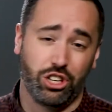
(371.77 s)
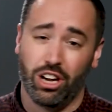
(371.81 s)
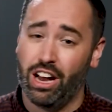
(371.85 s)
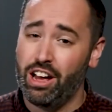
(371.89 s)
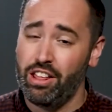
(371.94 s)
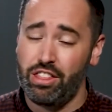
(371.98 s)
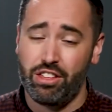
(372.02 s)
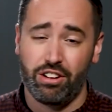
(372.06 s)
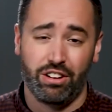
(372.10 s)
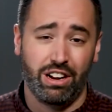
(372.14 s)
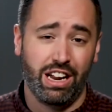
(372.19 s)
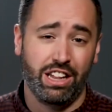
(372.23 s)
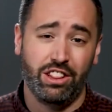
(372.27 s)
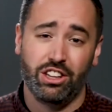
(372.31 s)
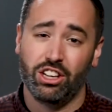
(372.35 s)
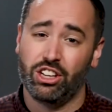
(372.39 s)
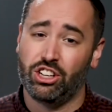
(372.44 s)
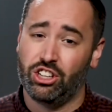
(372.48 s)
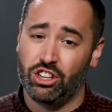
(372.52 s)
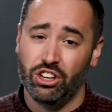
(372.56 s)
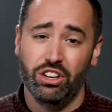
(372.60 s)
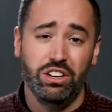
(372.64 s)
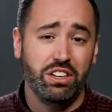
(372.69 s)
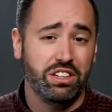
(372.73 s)
other and the
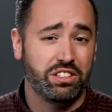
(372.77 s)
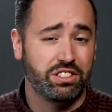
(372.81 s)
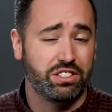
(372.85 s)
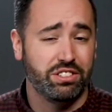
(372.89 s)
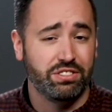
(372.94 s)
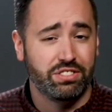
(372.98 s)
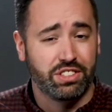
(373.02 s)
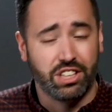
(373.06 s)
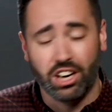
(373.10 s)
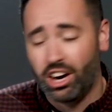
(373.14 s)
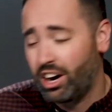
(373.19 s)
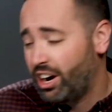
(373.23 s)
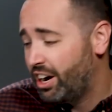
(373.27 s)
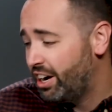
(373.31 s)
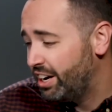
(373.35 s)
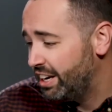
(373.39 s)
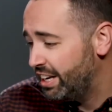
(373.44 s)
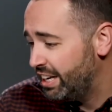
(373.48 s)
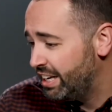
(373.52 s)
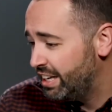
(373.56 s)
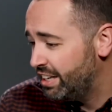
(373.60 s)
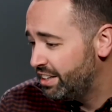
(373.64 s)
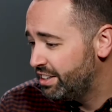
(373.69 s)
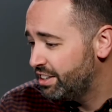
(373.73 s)
goodness of God
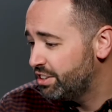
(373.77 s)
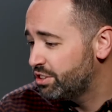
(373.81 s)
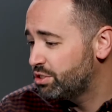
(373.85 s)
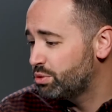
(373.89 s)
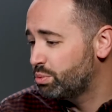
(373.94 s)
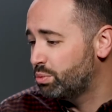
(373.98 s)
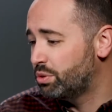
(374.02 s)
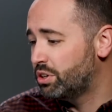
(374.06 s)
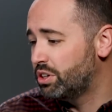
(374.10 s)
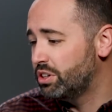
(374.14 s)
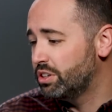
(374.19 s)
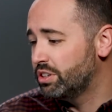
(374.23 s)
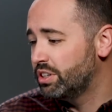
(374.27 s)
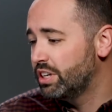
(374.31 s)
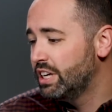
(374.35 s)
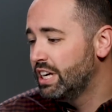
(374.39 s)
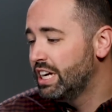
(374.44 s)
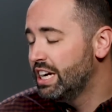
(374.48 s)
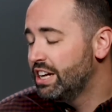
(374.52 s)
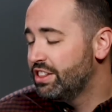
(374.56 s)
in this world.